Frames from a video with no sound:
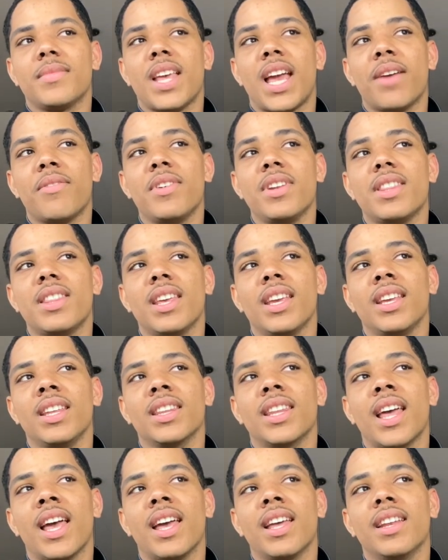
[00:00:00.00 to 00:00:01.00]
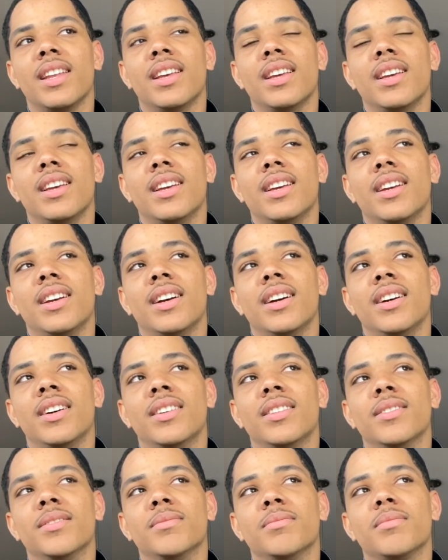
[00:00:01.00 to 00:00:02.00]
everything that
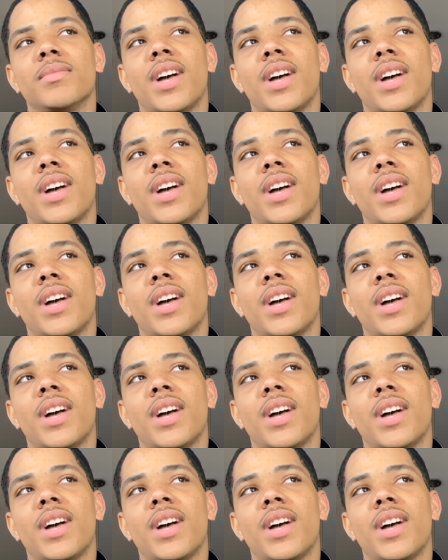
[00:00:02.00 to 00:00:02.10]
um,